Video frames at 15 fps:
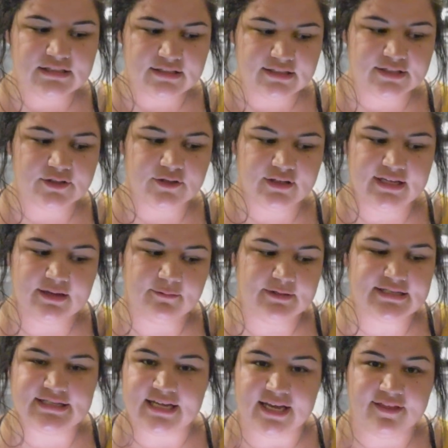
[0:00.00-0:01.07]
literally
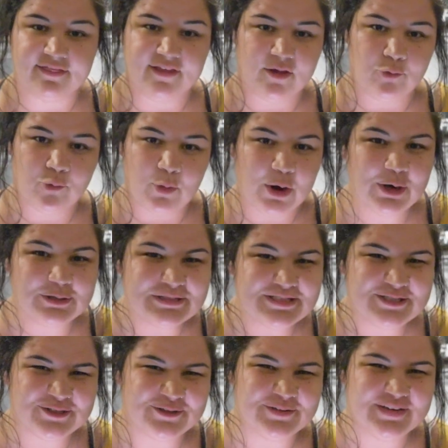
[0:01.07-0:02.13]
was like the
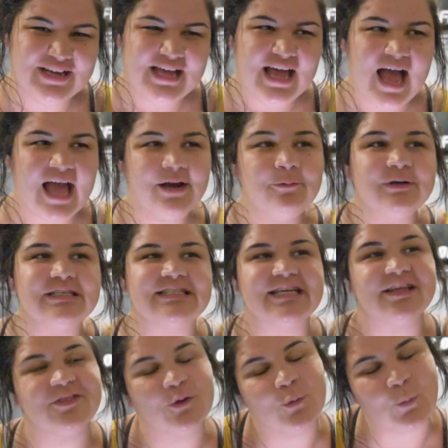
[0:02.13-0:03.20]
worst, I don't want to
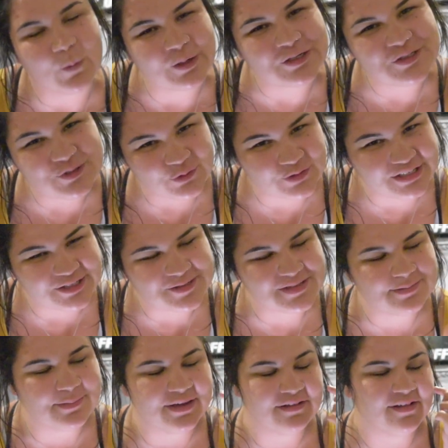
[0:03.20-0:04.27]
say the worst 3 years
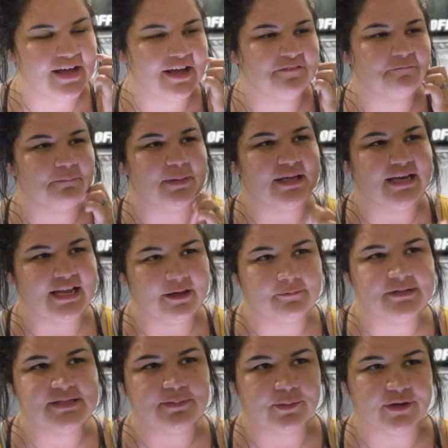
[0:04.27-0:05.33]
of my life, but it
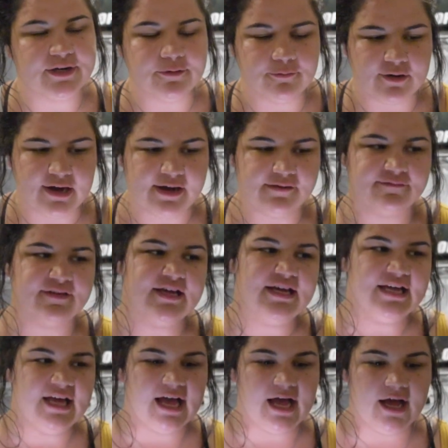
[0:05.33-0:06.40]
was pretty rough.
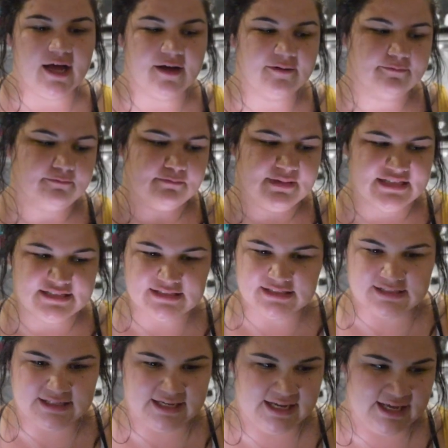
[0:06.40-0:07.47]

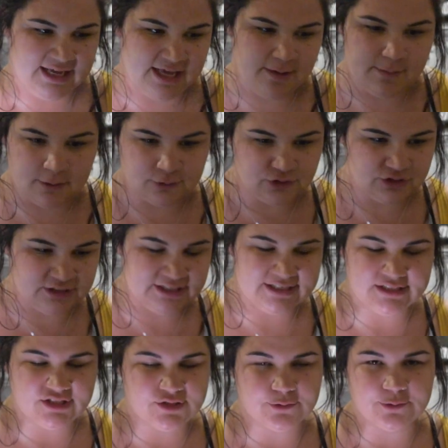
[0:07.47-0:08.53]
Mentally, emotionally,
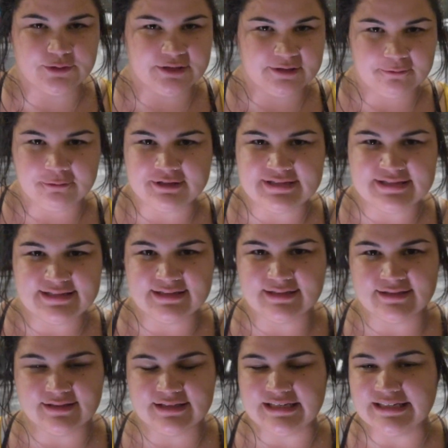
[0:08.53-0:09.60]
I just really
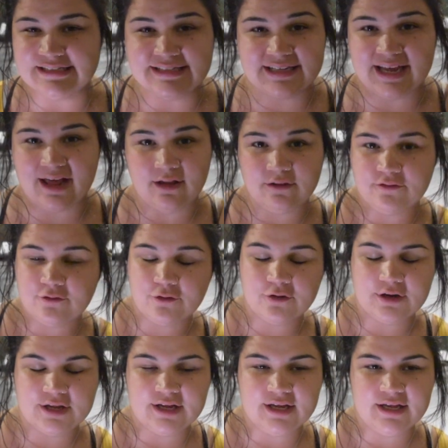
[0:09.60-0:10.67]
wasn't into
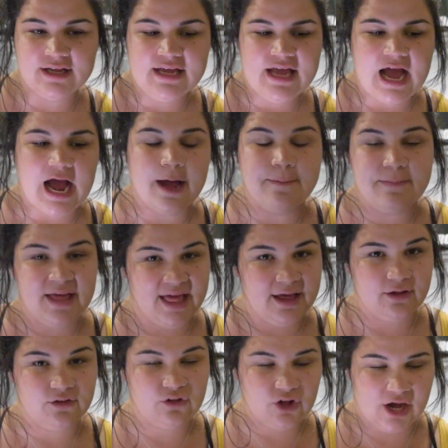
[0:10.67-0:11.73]
California. I met a
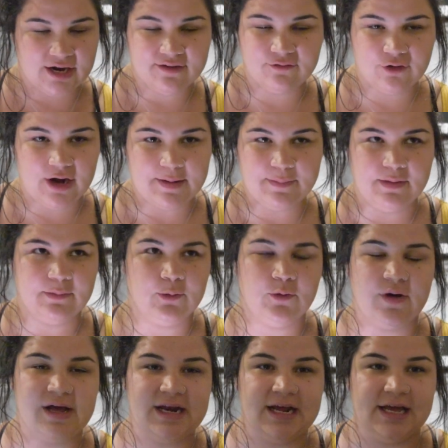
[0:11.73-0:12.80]
lot of great people
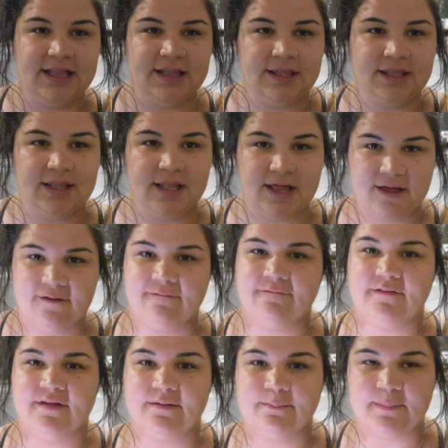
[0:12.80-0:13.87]
and I love
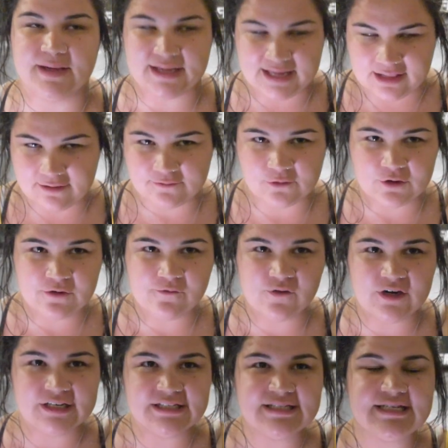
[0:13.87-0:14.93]
my California
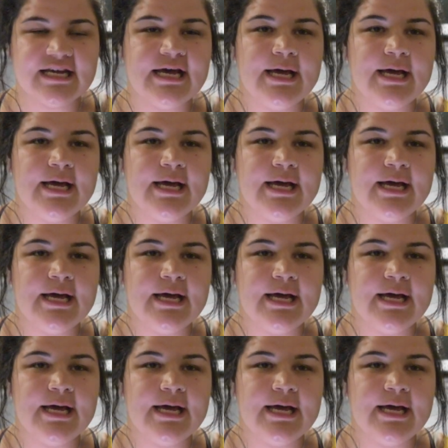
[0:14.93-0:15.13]
friends,